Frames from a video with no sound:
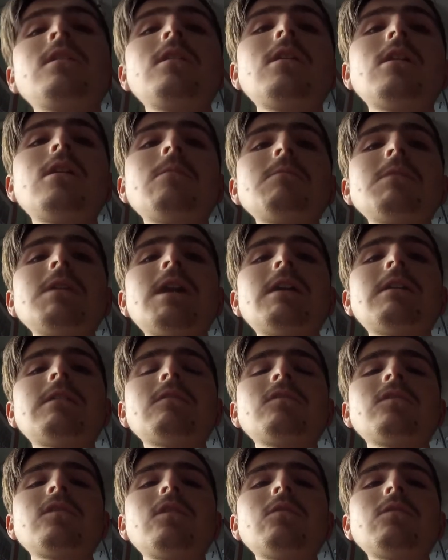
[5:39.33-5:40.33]
Yeah,
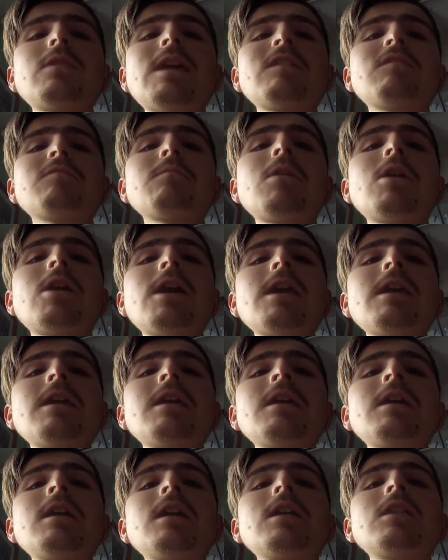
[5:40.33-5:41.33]
so that's my
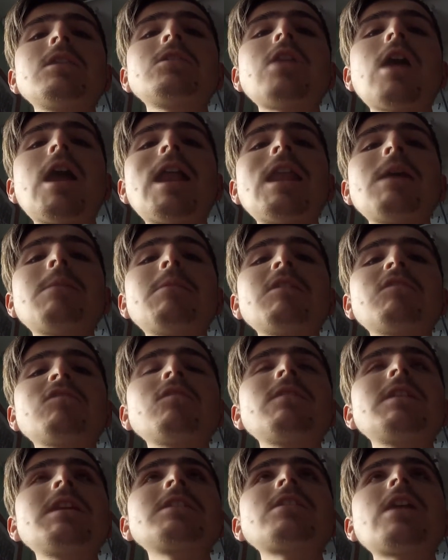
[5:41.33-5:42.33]
dilemma. It's
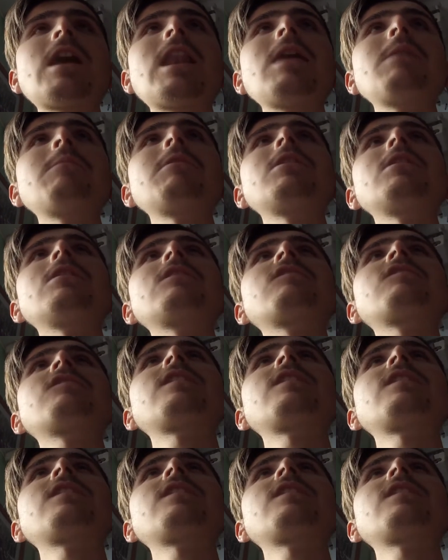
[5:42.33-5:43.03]
not really a dilemma as